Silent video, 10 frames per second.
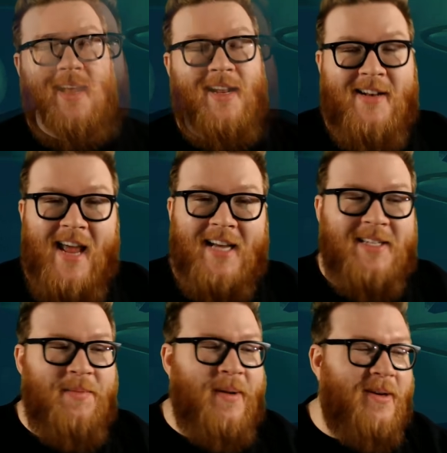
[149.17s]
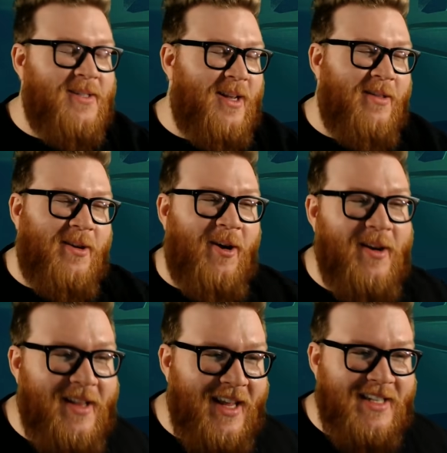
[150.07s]
Next up here is another
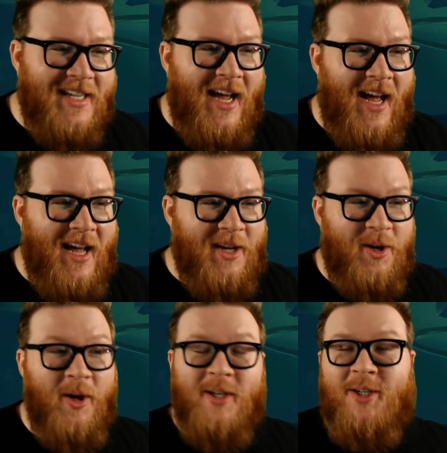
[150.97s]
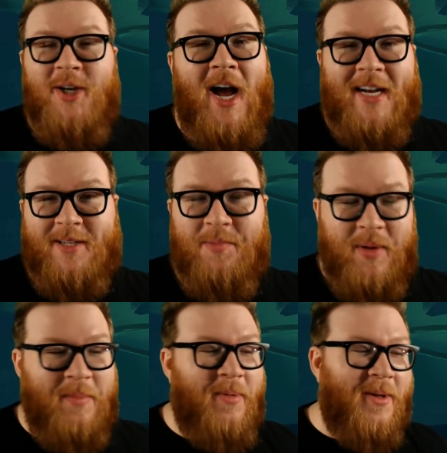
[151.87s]
card that uh, could shock some
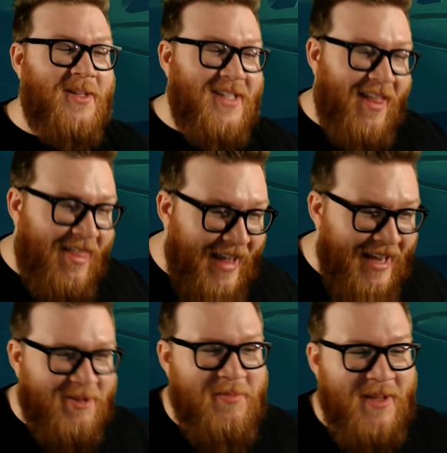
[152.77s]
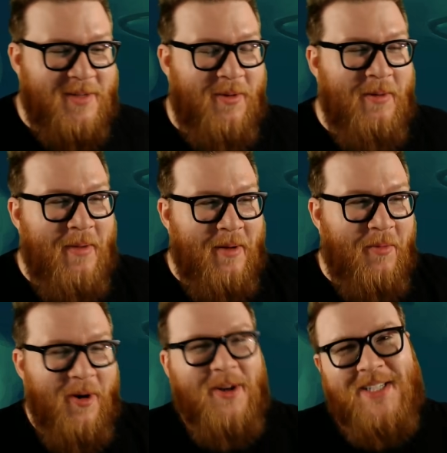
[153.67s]
people. Nethrandamus, one of my
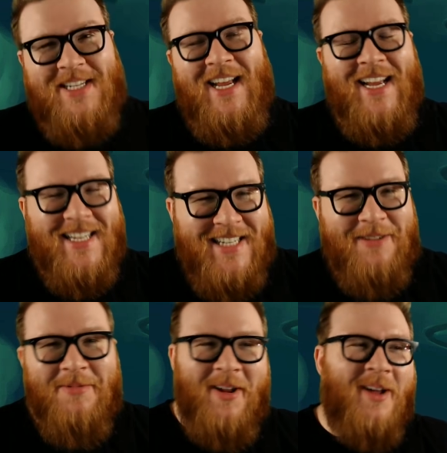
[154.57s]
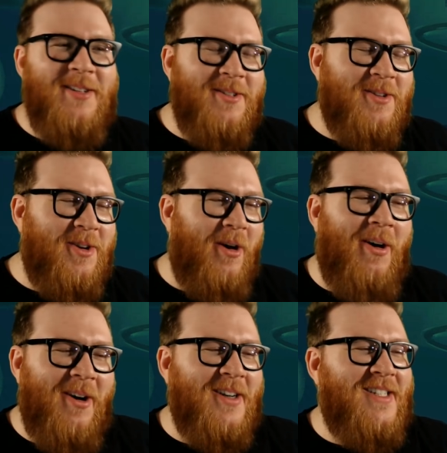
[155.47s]
worst Demon Hunter
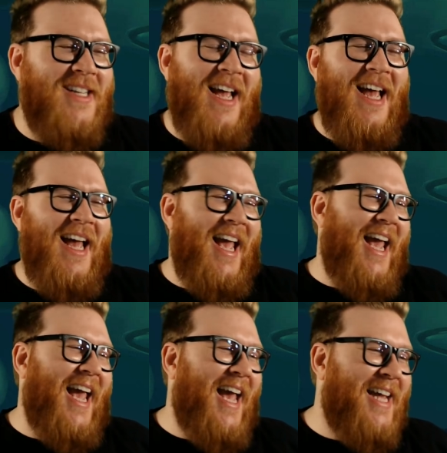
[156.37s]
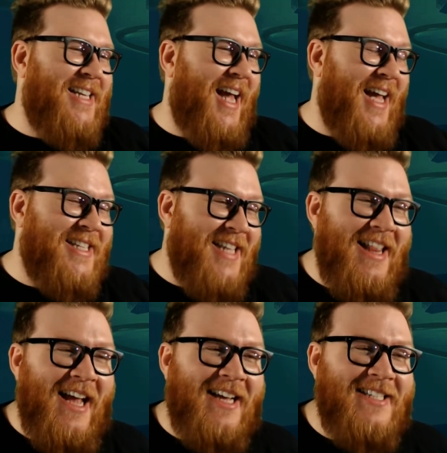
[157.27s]
cards. And I say
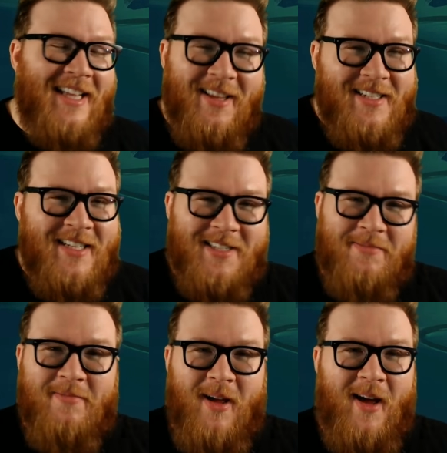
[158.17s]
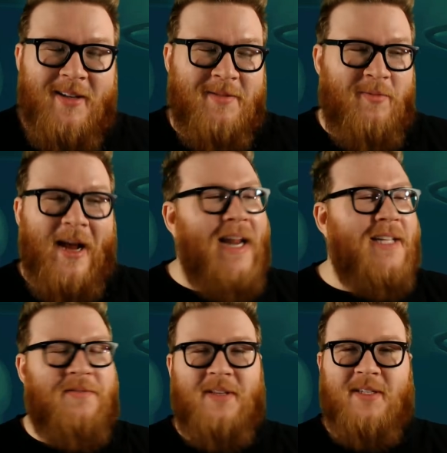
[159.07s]
that because I looked at some uh, some
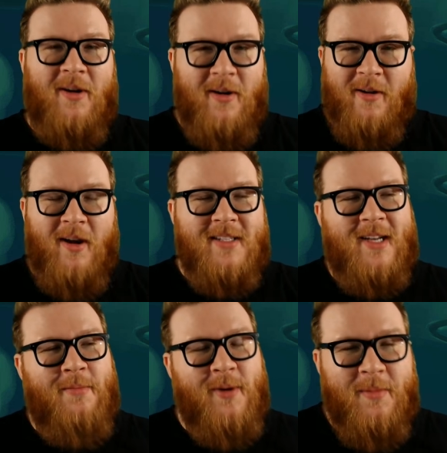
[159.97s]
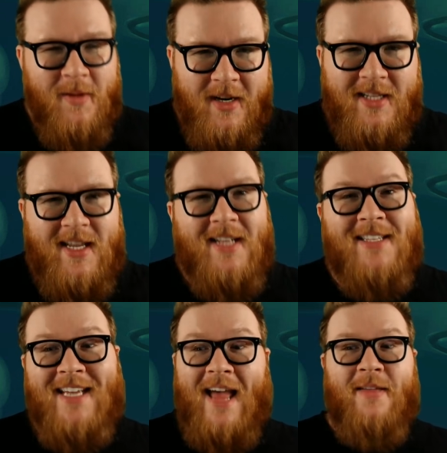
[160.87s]
ratings for this card across a couple community
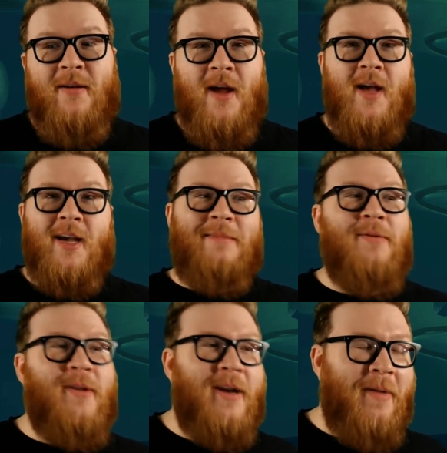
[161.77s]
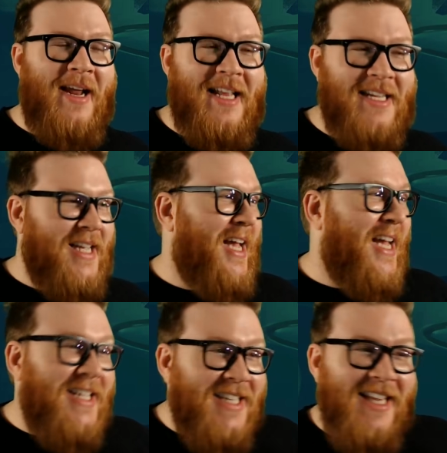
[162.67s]
sites to gather community ratings.
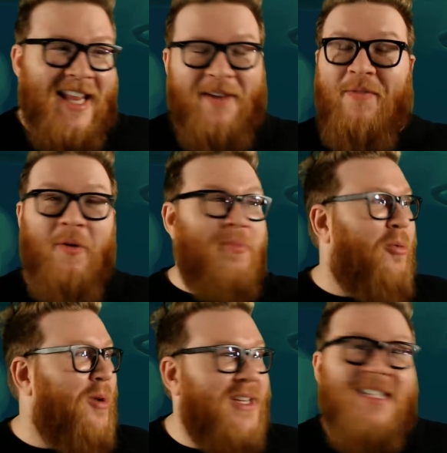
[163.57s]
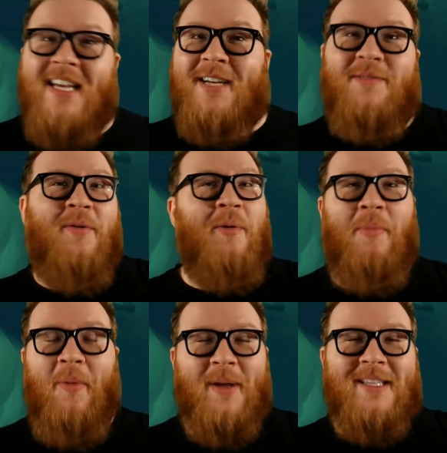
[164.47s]
It's getting like 4.6,
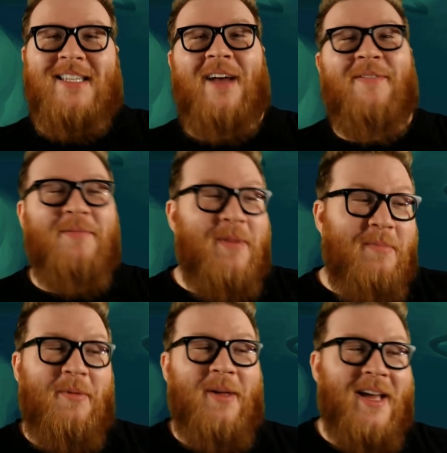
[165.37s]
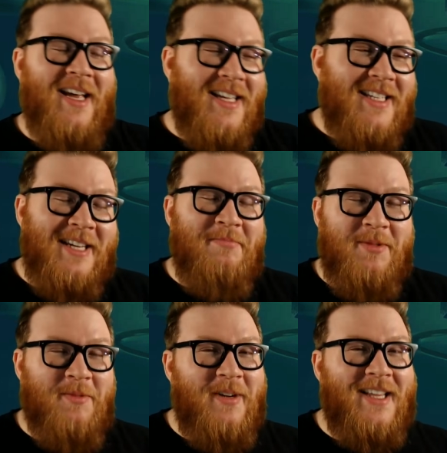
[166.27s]
4.7. People seem
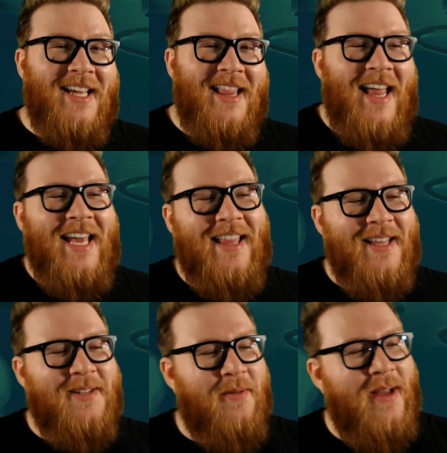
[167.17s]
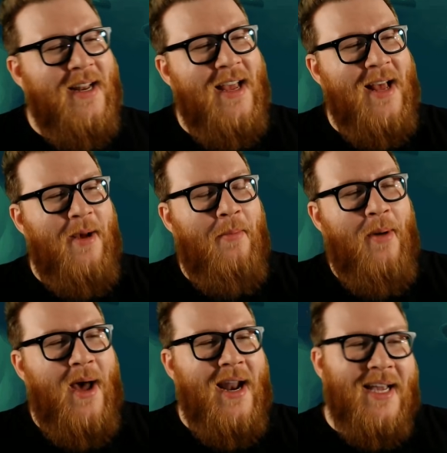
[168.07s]
to really like this one,
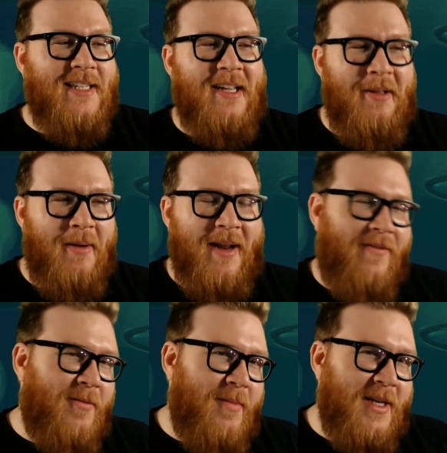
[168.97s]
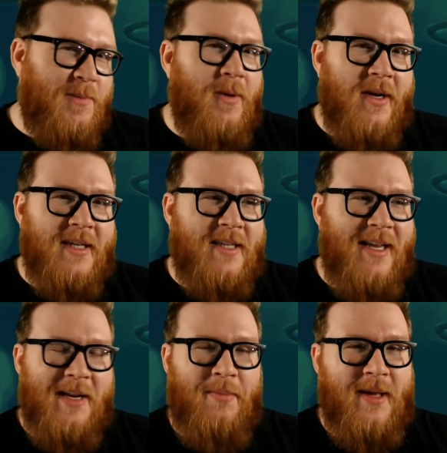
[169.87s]
but I can tell you already from experience
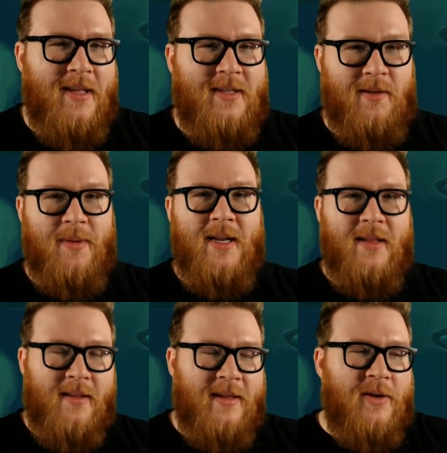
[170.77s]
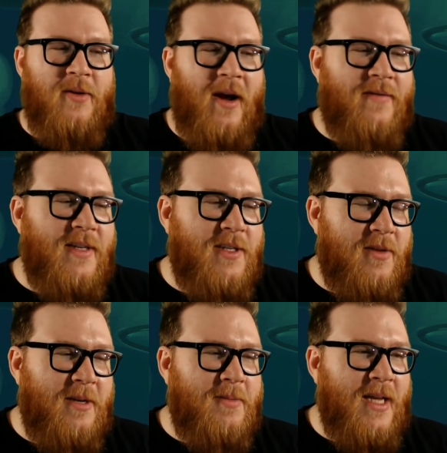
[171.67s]
getting to play this a little bit in the theory crafting
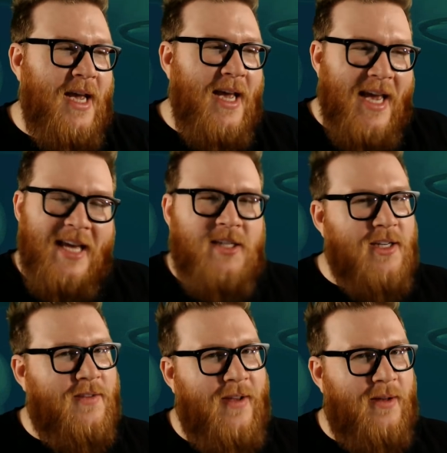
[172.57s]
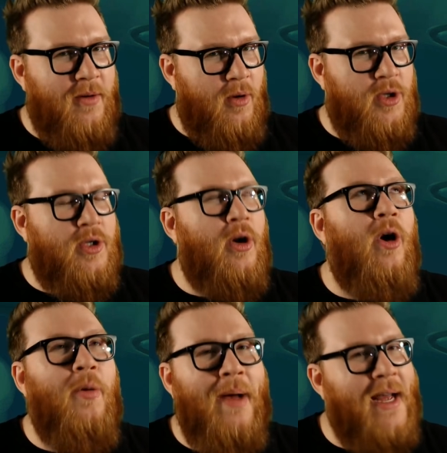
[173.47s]
streams, it just felt
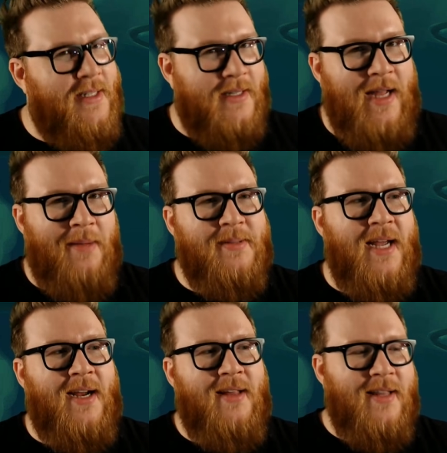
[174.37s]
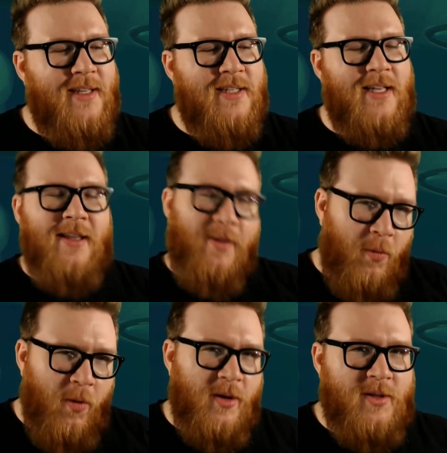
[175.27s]
so bad to top deck. This is like the
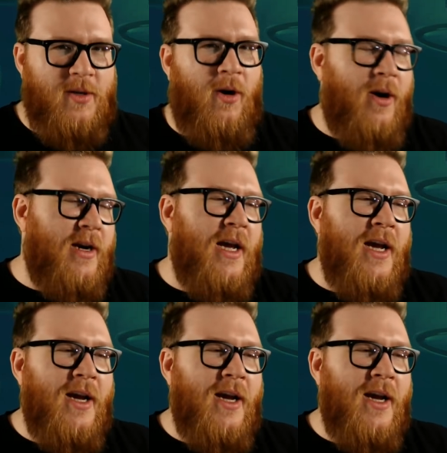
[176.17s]
worst card